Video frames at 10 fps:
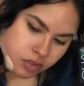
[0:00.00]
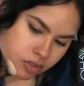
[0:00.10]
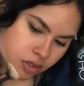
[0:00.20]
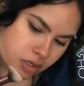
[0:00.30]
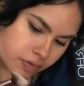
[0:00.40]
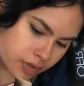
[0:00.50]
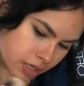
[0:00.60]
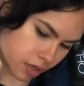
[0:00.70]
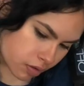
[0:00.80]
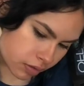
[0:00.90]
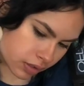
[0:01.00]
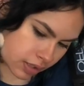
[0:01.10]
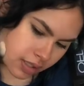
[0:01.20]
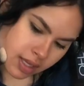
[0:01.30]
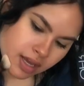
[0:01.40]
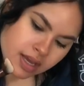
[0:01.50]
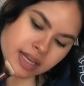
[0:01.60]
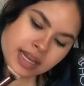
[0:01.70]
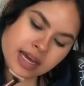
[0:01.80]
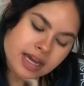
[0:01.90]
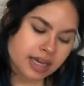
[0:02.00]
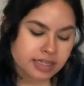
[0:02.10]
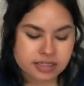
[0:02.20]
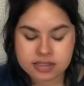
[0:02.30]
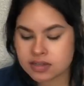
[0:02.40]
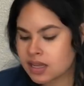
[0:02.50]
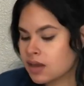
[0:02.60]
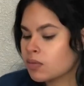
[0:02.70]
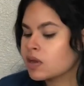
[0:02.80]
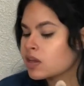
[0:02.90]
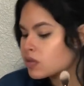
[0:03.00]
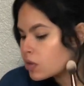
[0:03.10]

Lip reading: Carve out that line so that way